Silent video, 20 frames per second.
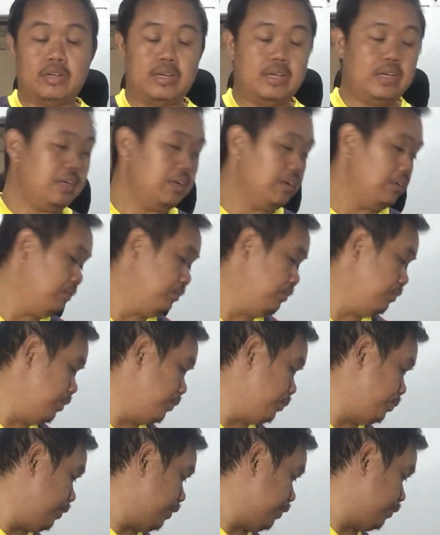Okay,
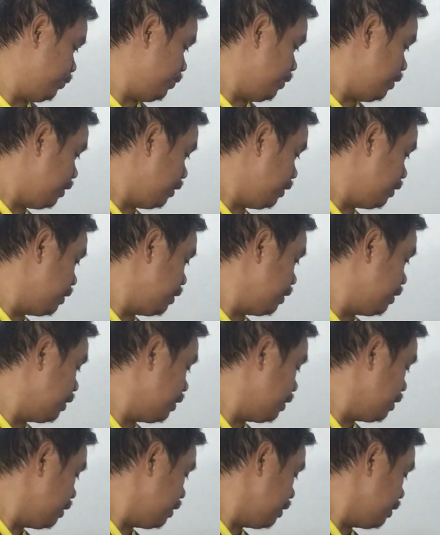4.1.
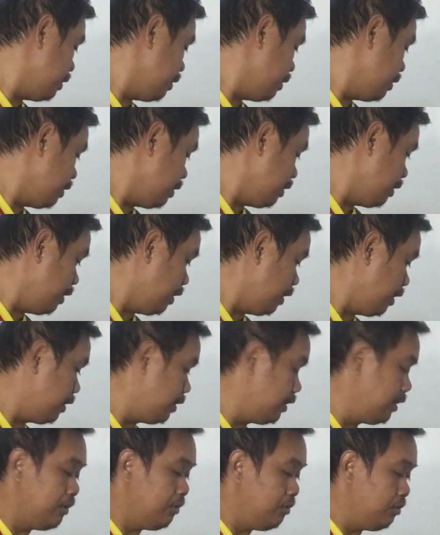
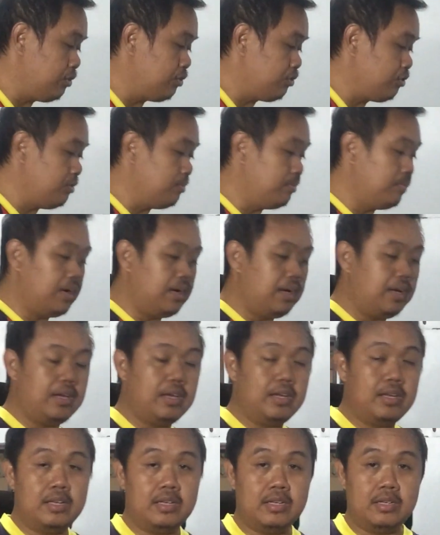And then also my
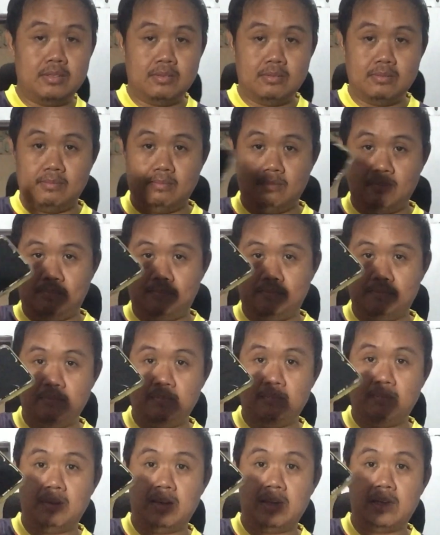
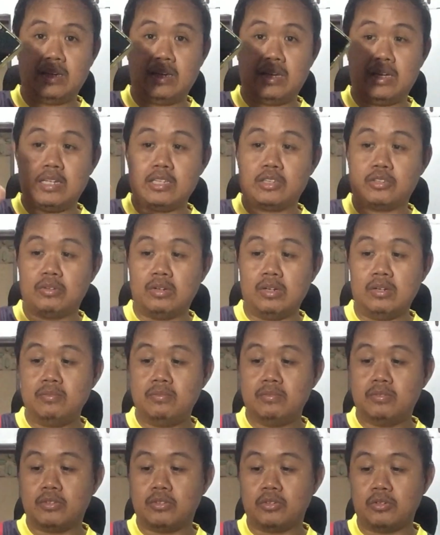my A12.
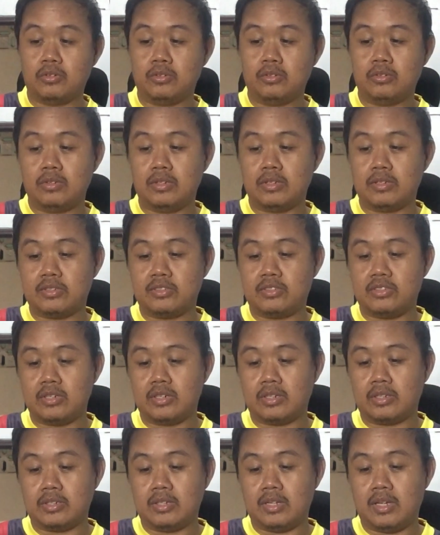So let's
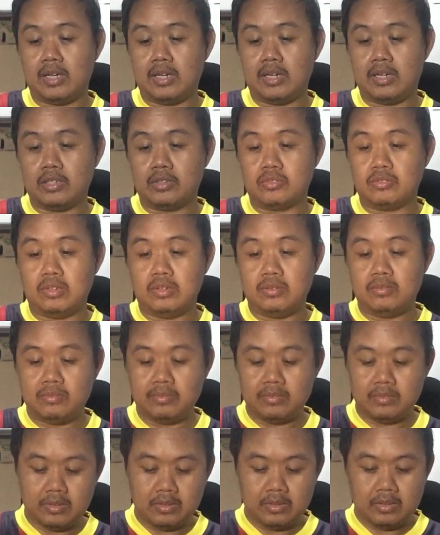check the A12
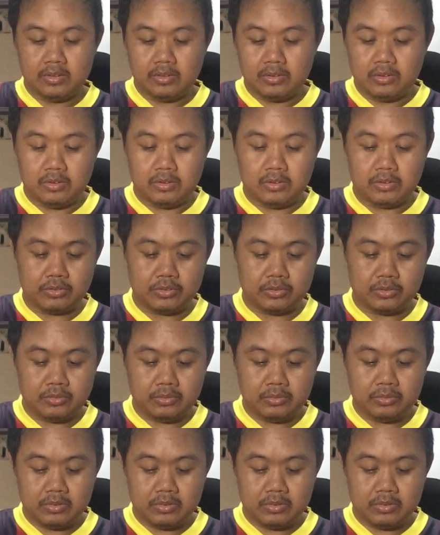also.